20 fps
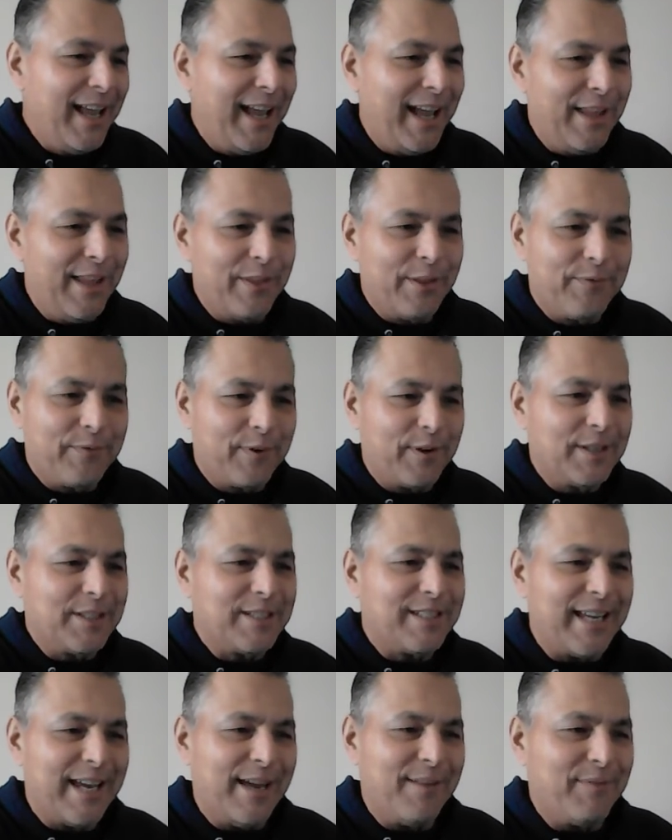And the
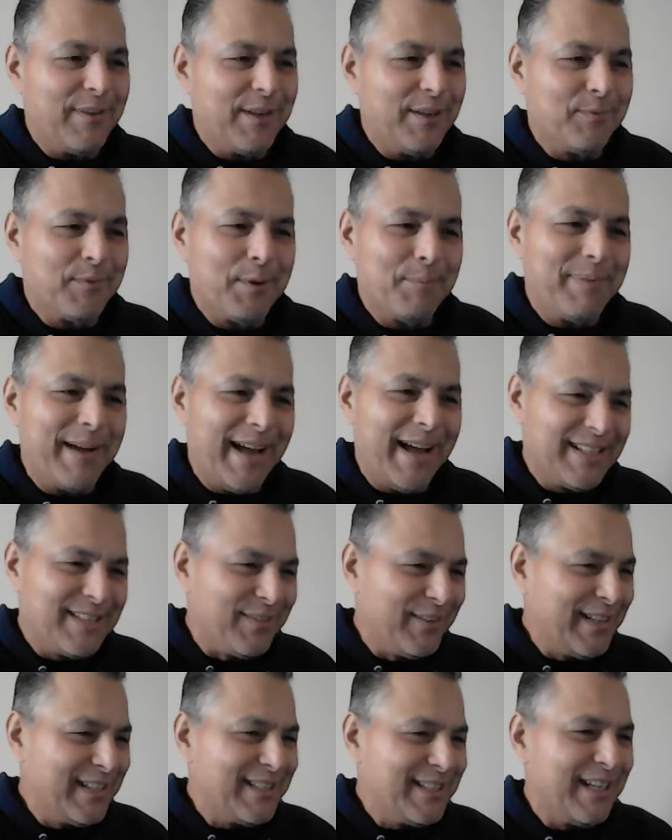first heaven will pass
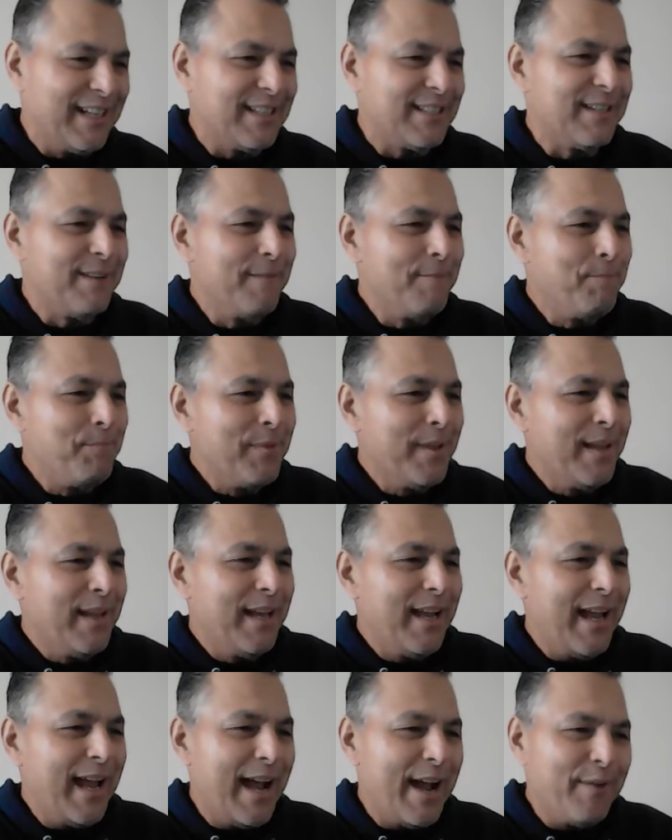away. It says,
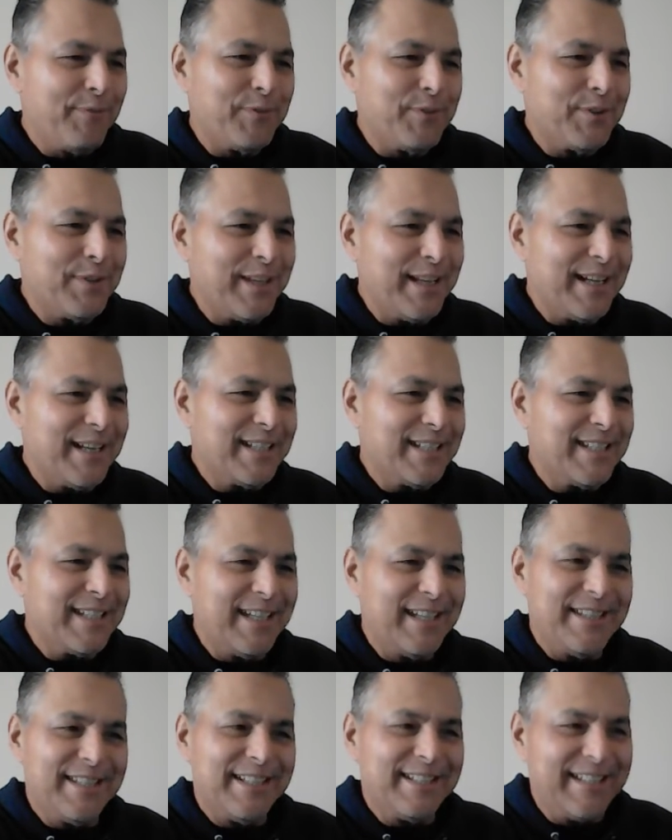after this,
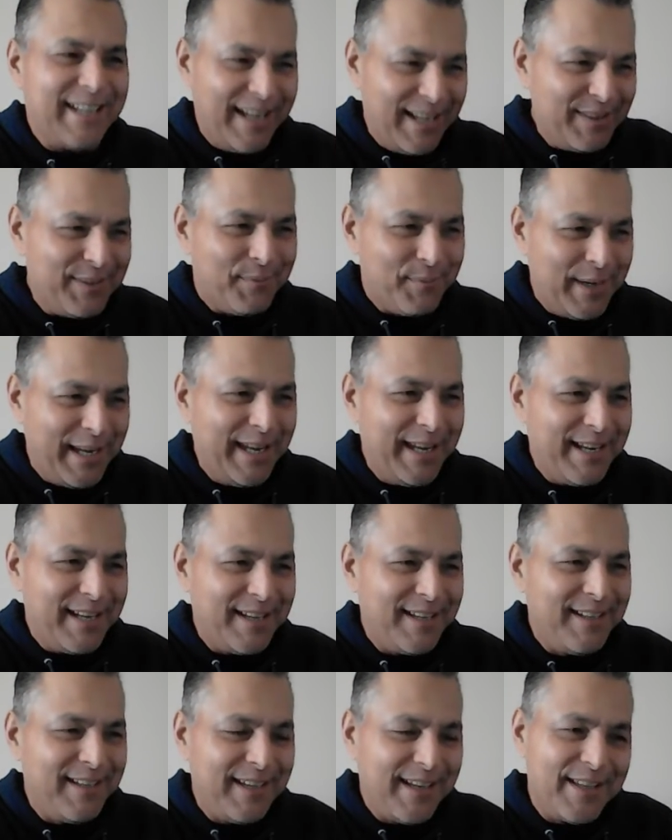in the 10th
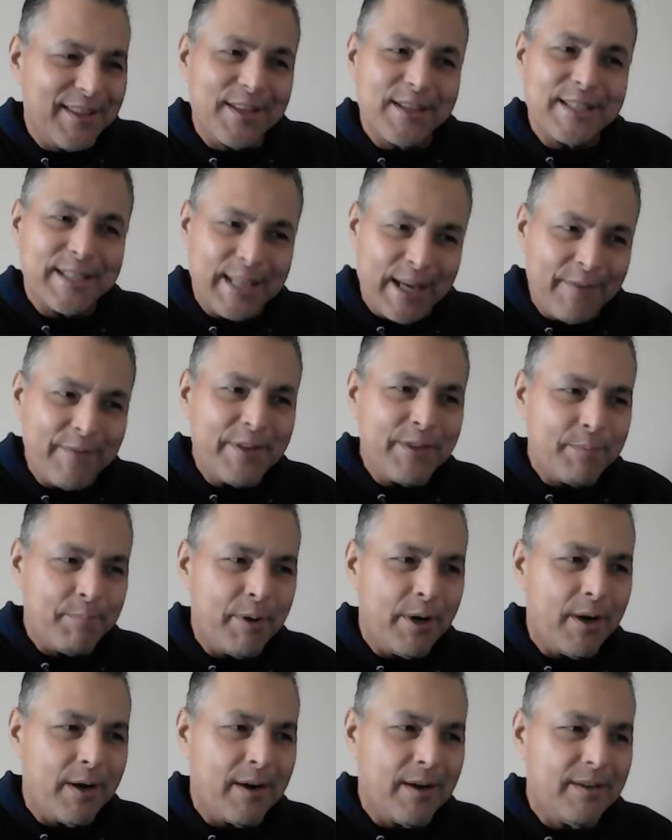week, in the seventh
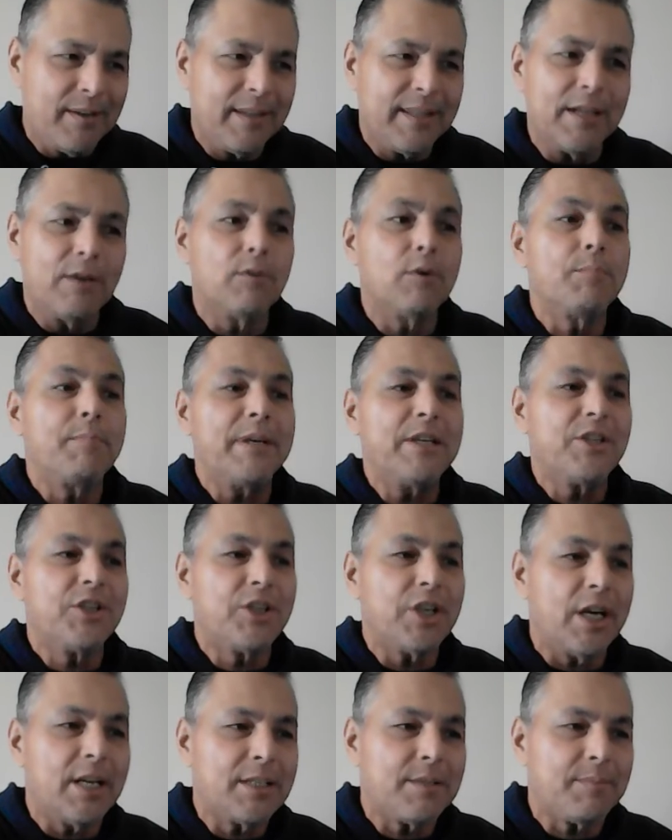part, there will be
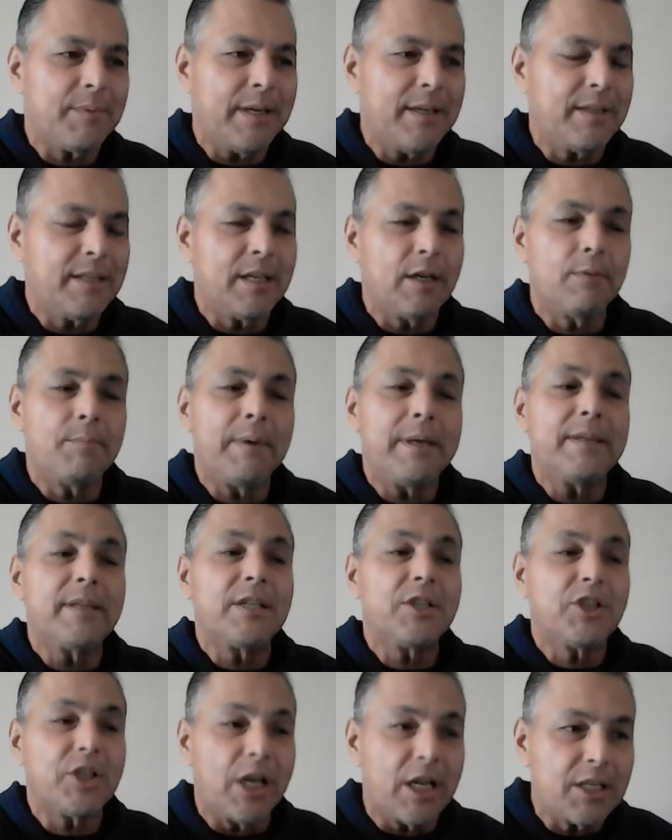judgment. There'll be
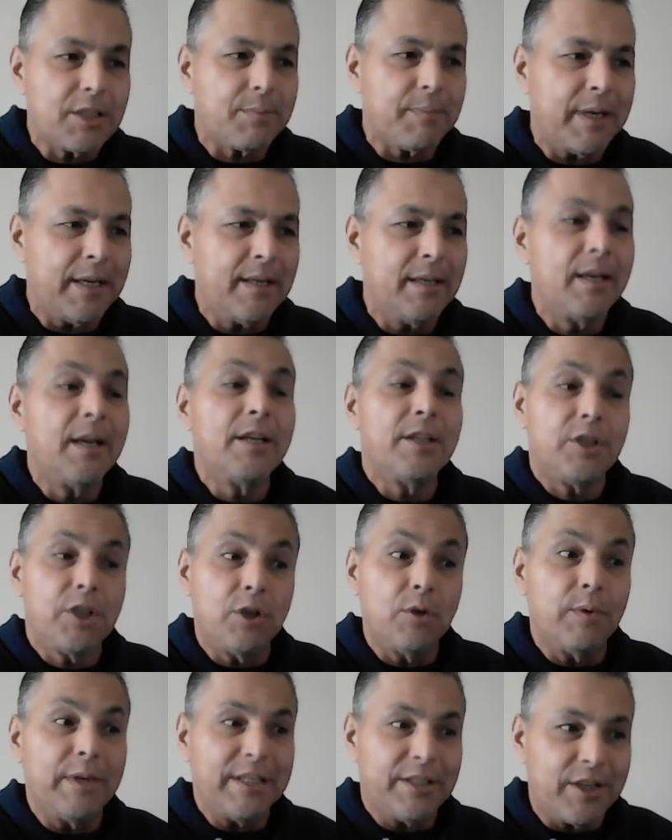the judgment
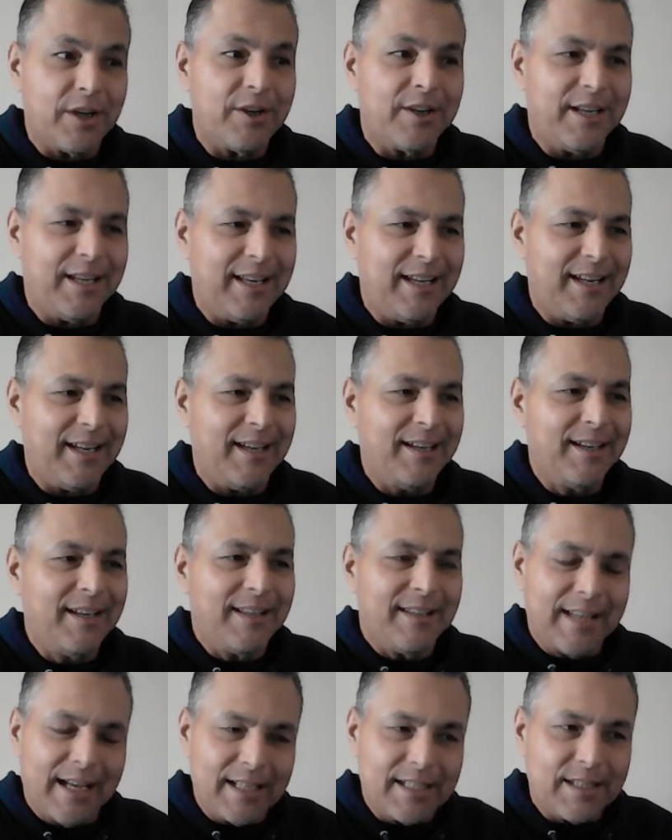to eternity.
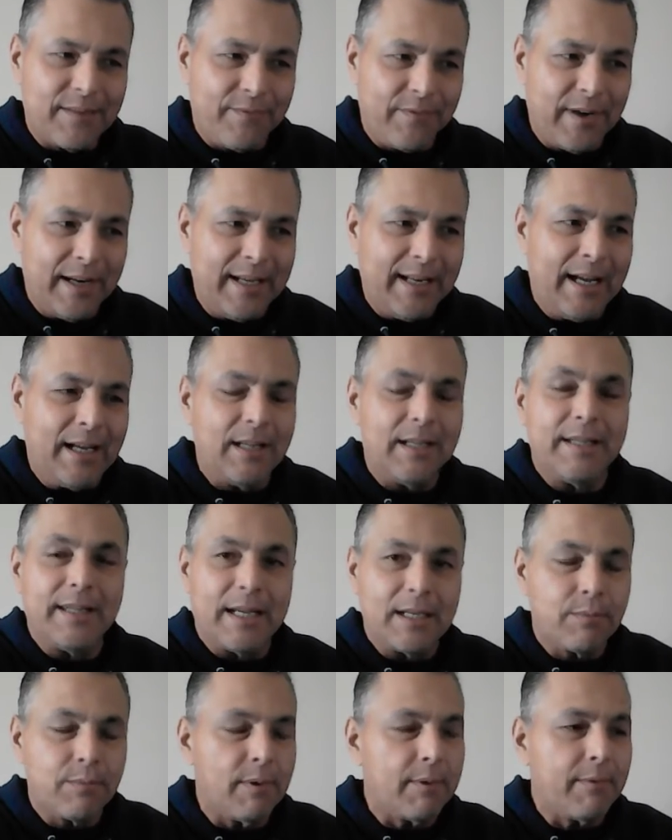That's the finality.
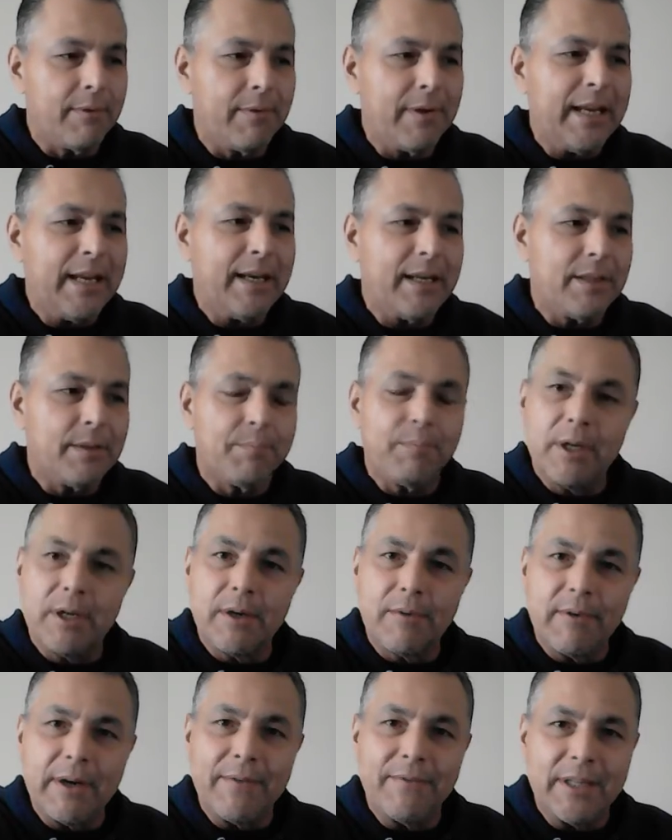That's what we read in the book
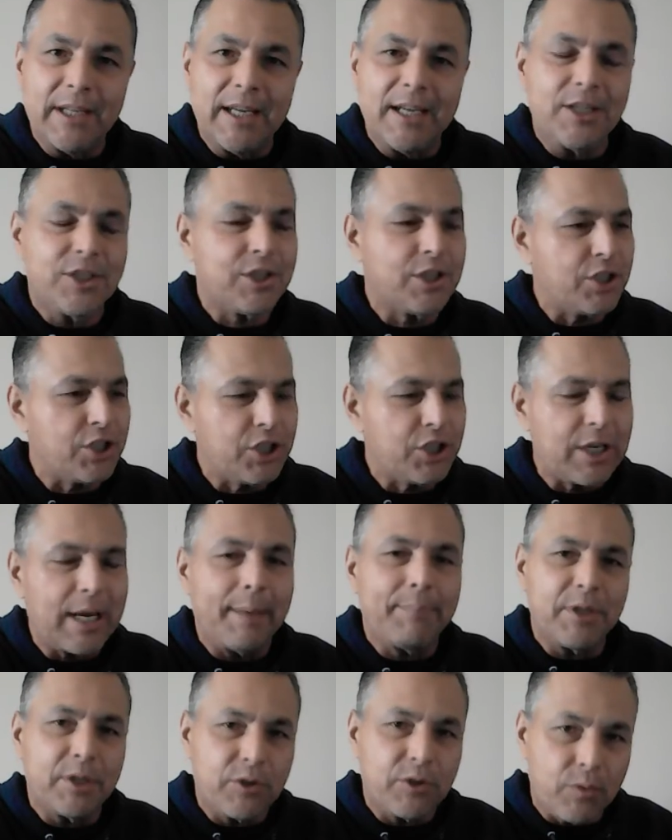of Revelations,
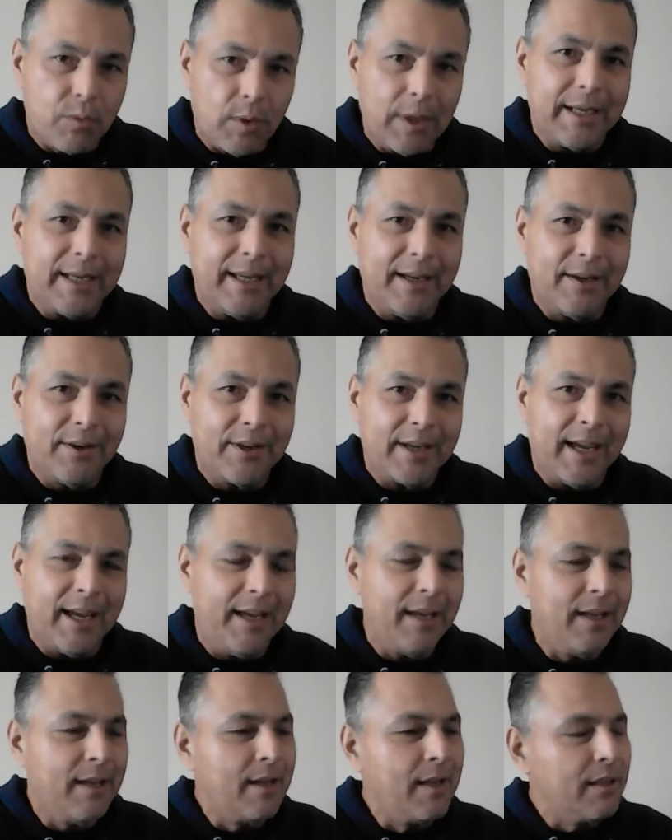chapter 20,
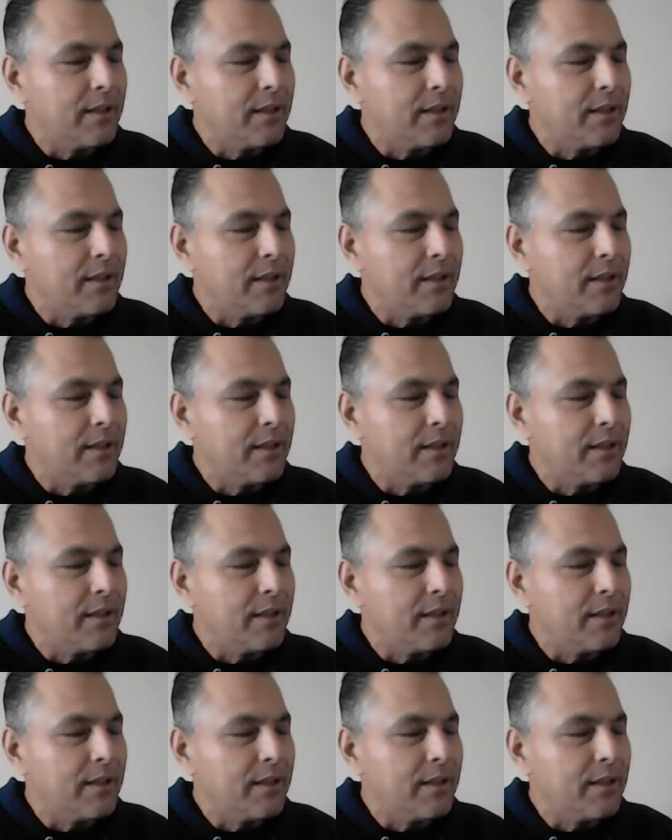okay?